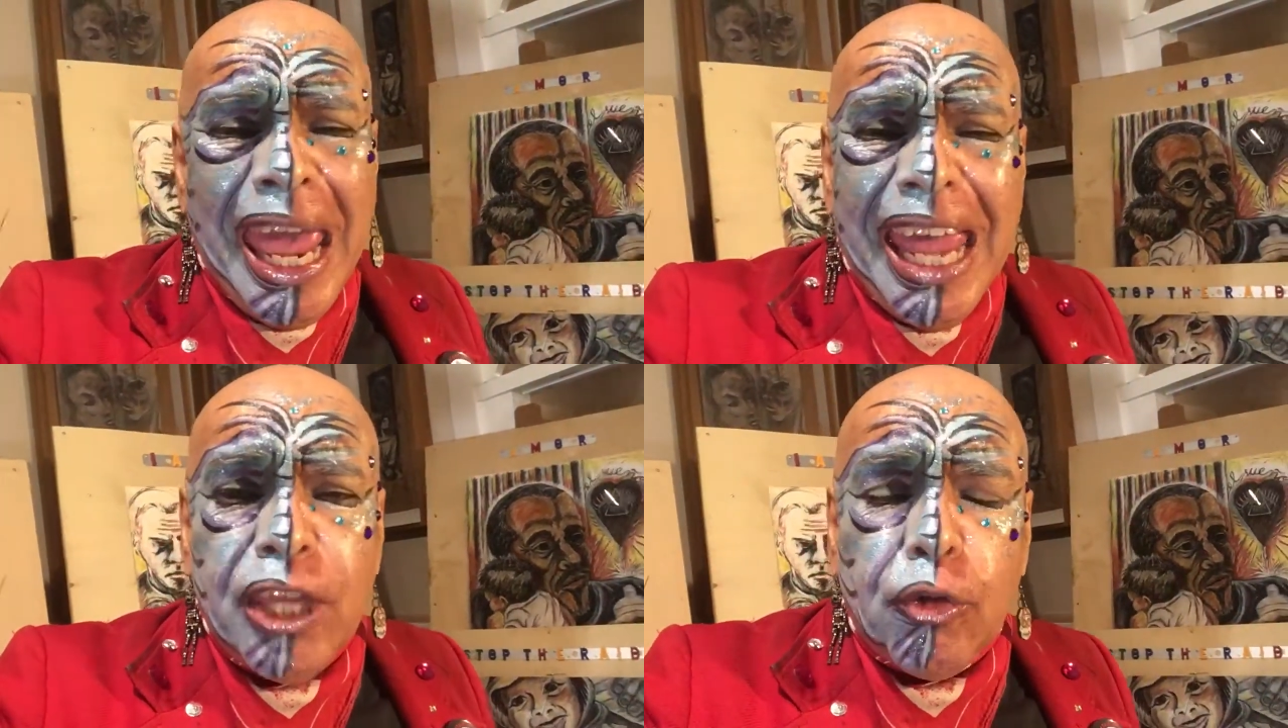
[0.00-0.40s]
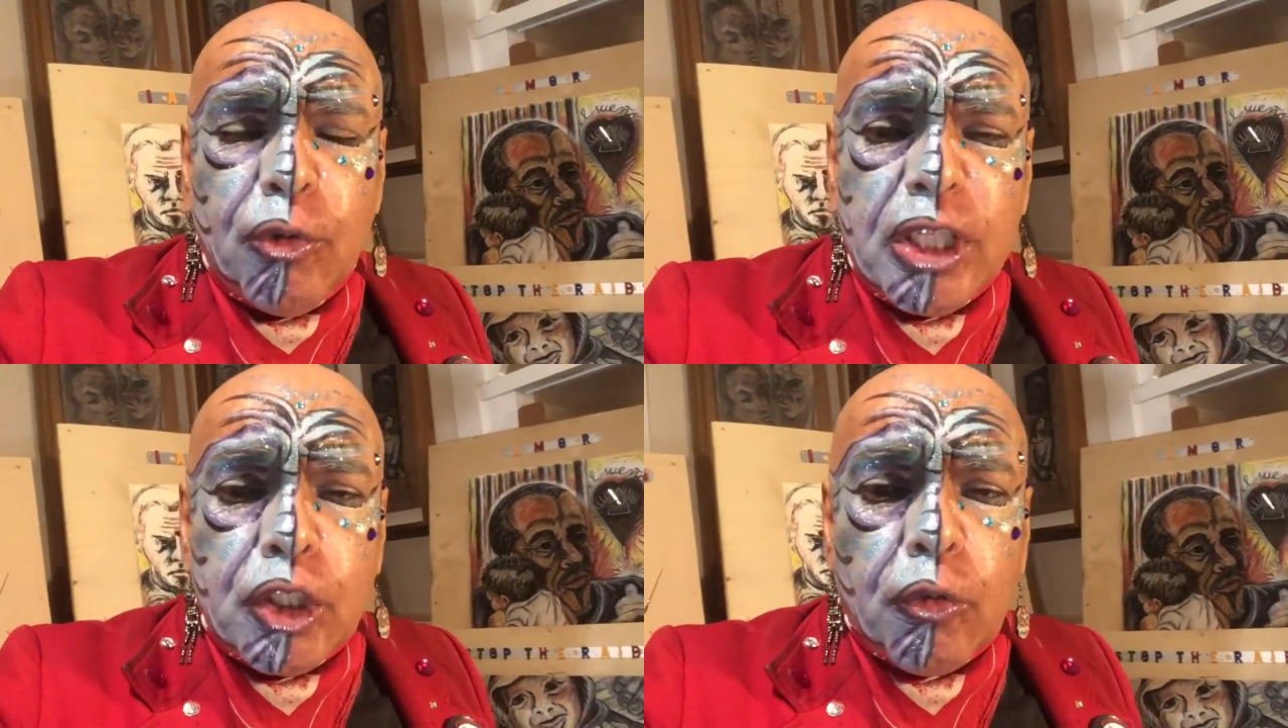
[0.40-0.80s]
and doing
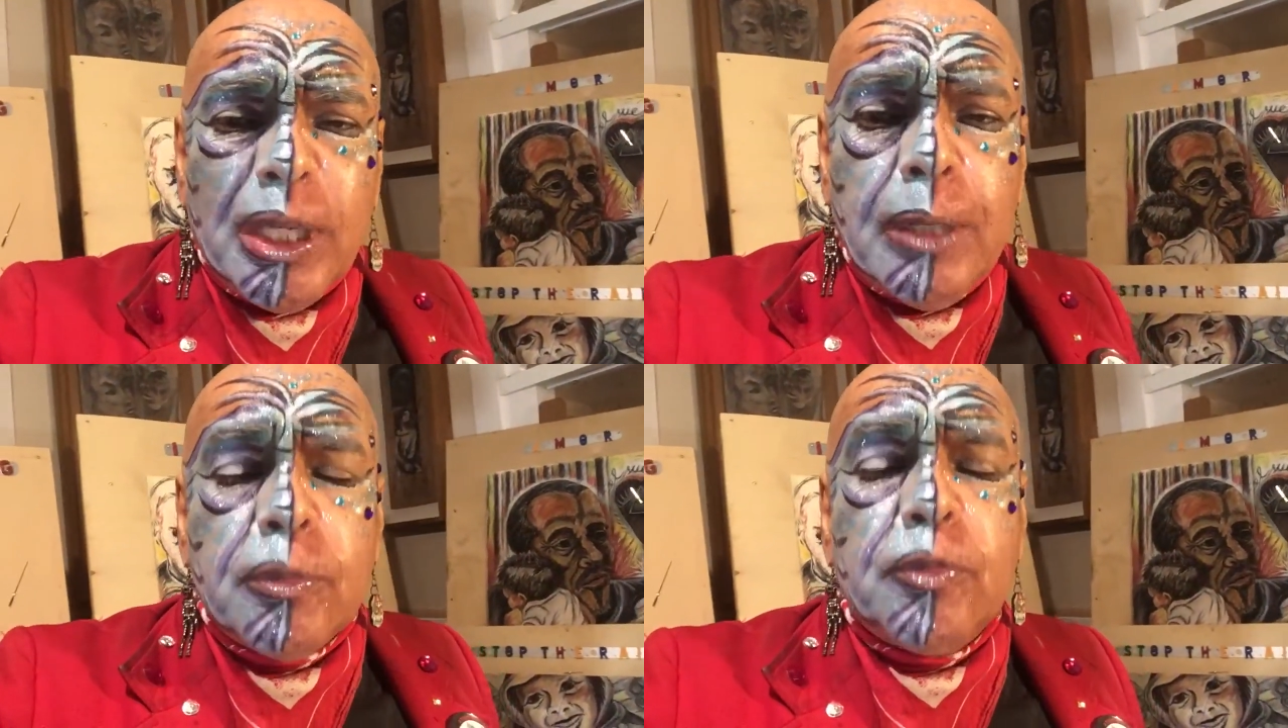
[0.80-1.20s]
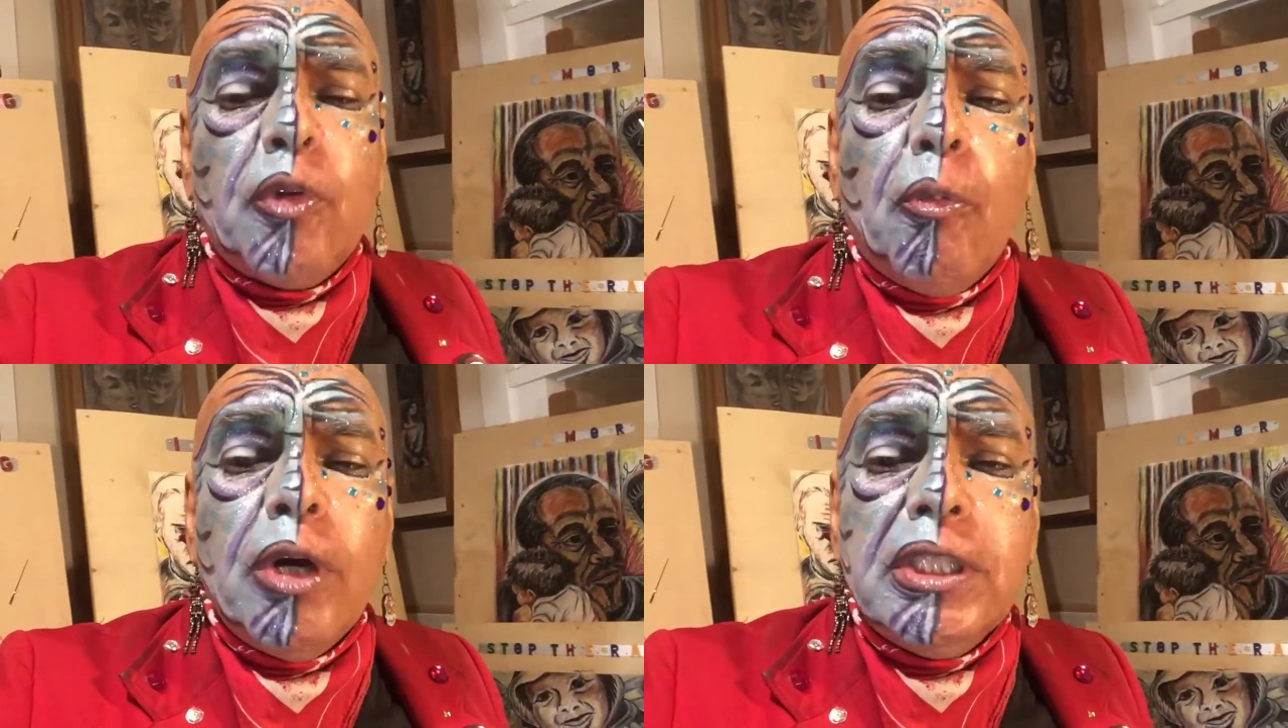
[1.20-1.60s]
screams
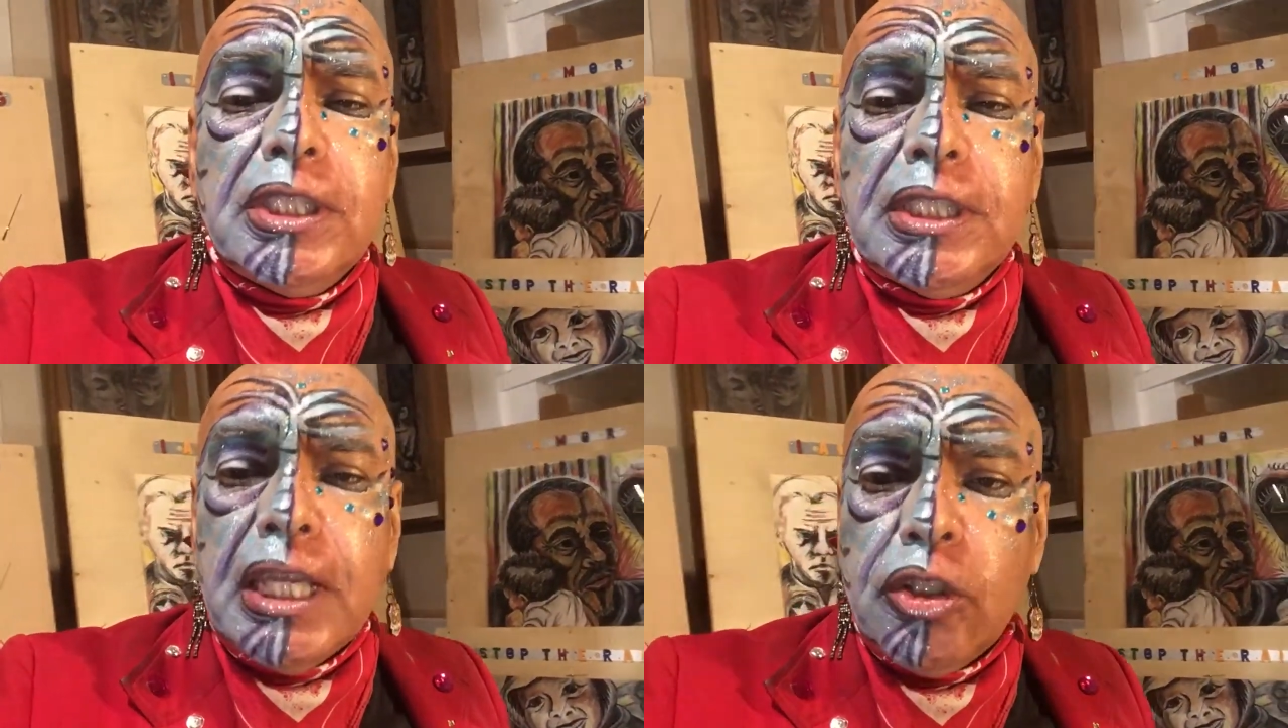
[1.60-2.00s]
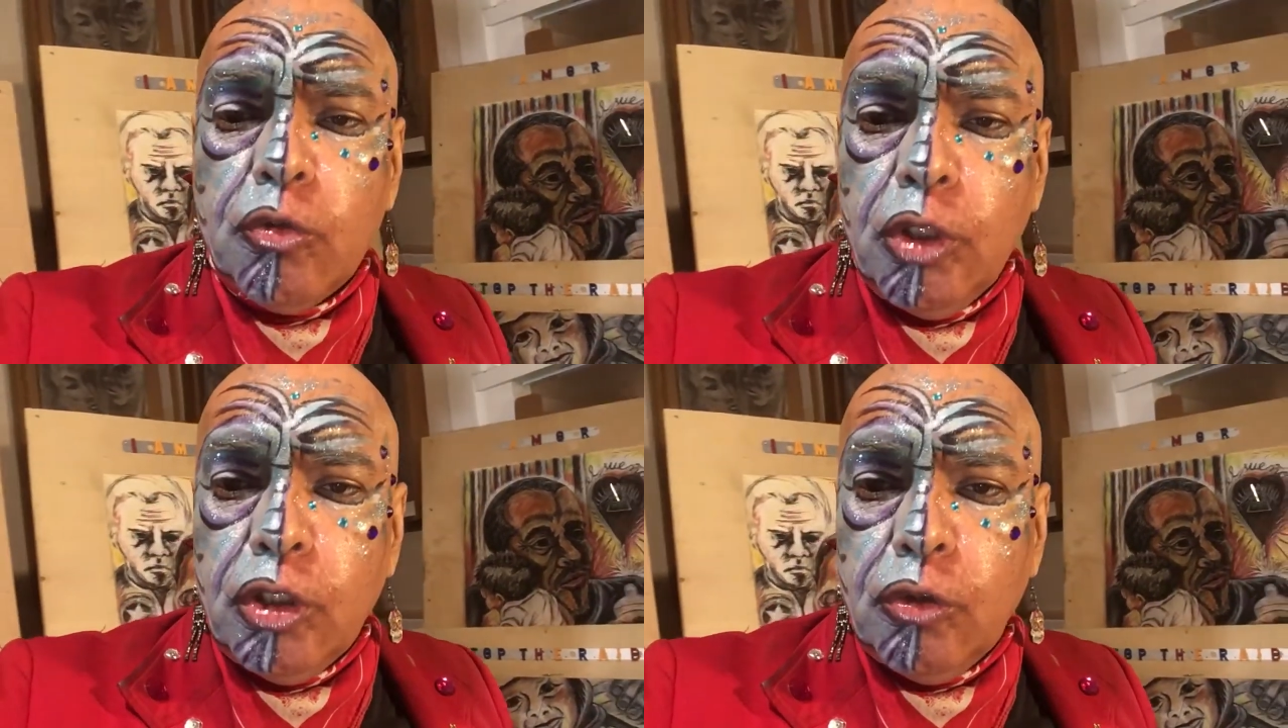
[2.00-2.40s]
from one
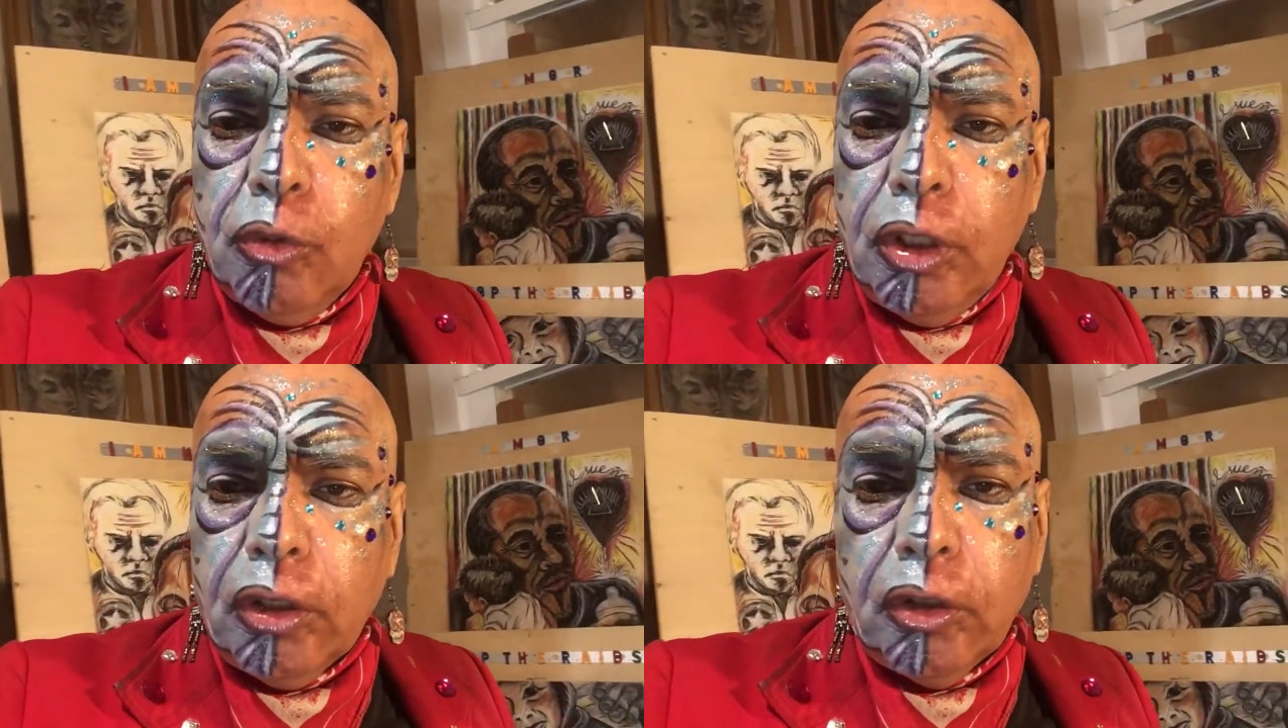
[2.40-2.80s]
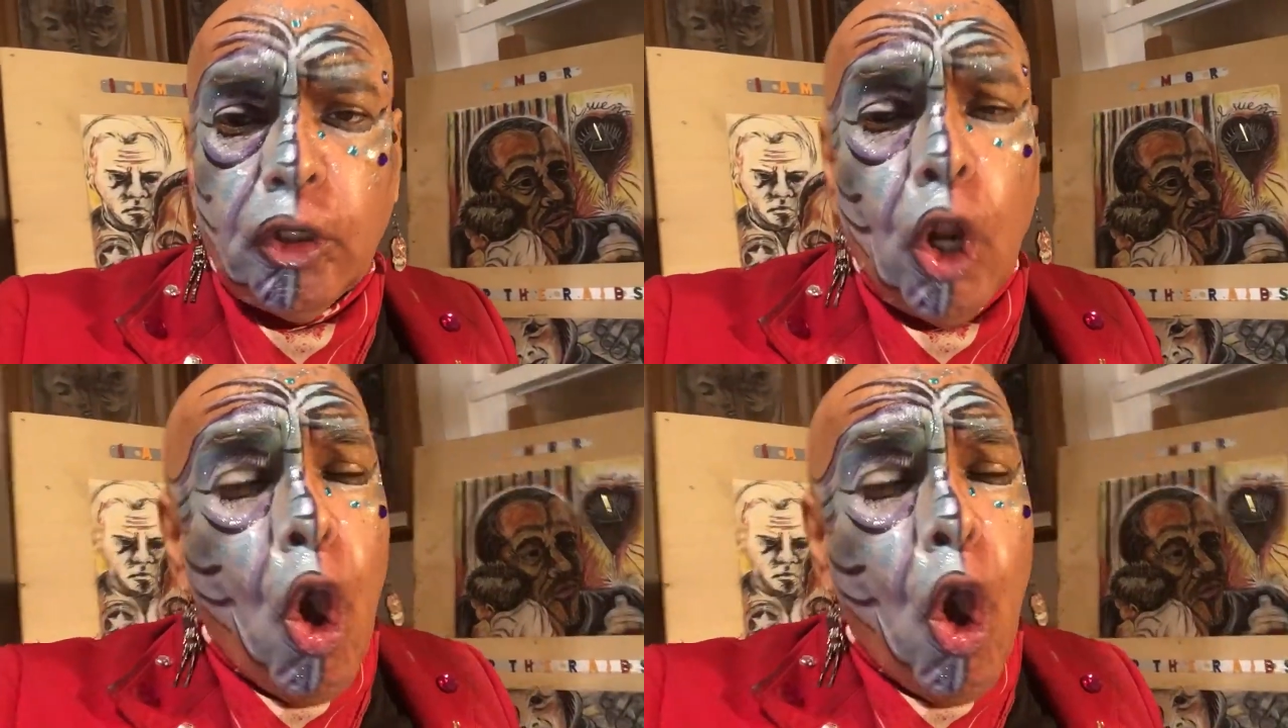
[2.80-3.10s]
century to another,